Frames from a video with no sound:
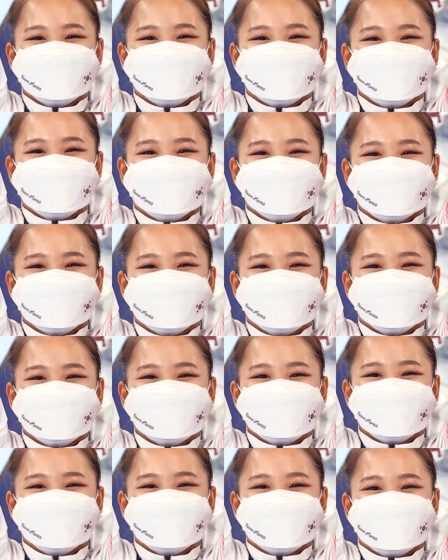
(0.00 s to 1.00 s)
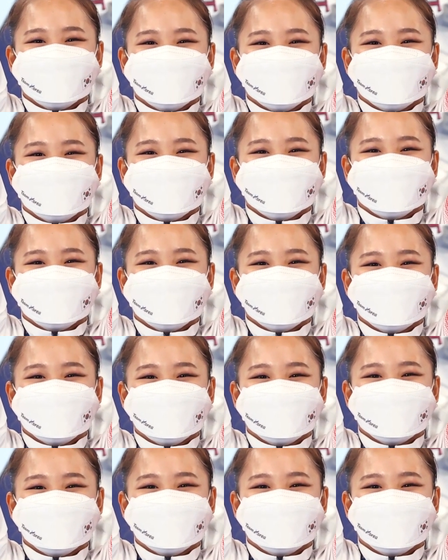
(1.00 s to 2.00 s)
Tokyo Olympics on
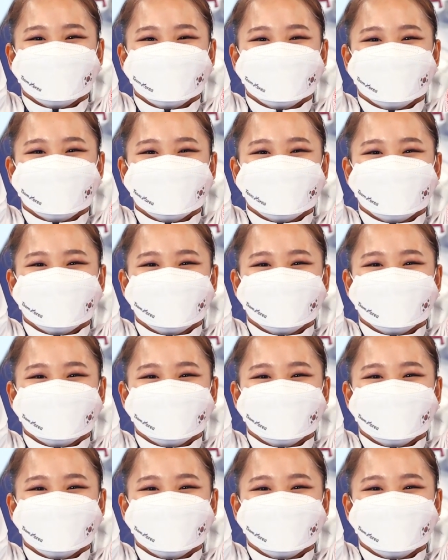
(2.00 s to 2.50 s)
Sunday as